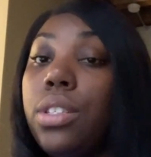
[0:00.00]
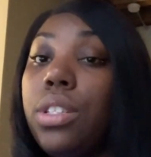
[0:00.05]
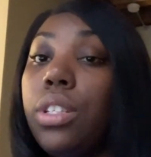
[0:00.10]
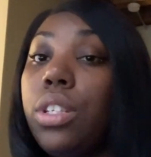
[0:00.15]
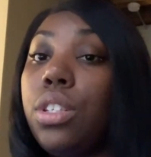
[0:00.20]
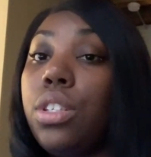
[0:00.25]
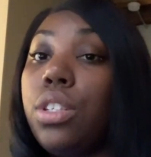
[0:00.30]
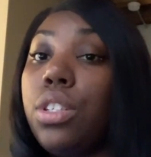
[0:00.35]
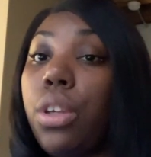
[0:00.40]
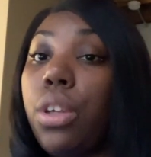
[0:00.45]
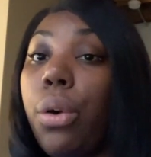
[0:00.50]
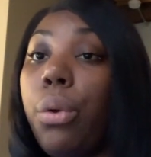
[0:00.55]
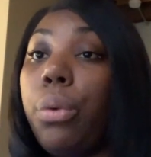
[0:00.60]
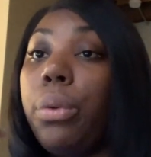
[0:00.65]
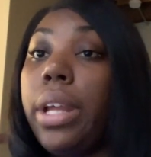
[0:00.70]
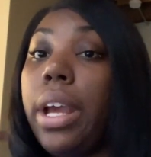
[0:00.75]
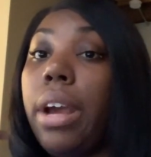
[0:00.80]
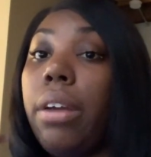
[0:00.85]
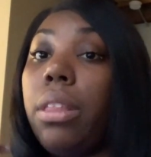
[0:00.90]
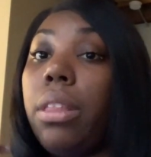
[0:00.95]
to sew
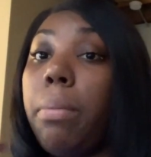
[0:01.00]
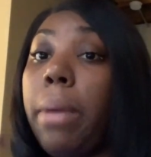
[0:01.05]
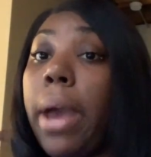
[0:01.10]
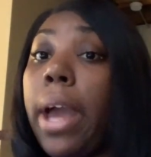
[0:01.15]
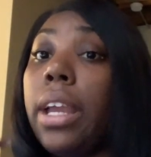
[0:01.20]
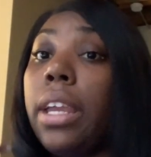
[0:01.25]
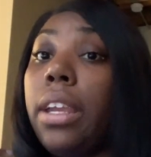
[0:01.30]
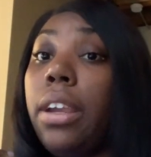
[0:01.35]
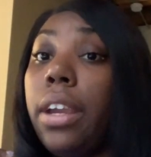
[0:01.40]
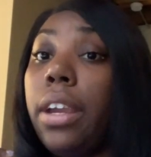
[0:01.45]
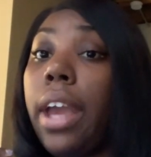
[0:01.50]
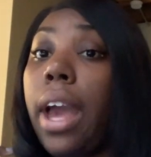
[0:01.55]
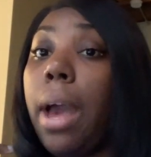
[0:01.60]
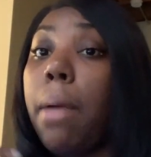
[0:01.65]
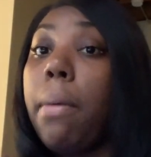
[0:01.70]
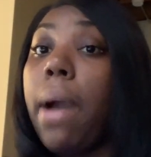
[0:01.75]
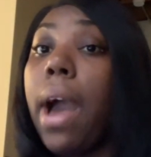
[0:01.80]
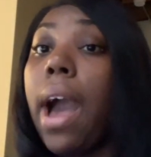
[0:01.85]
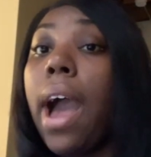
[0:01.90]
down the back of your cap.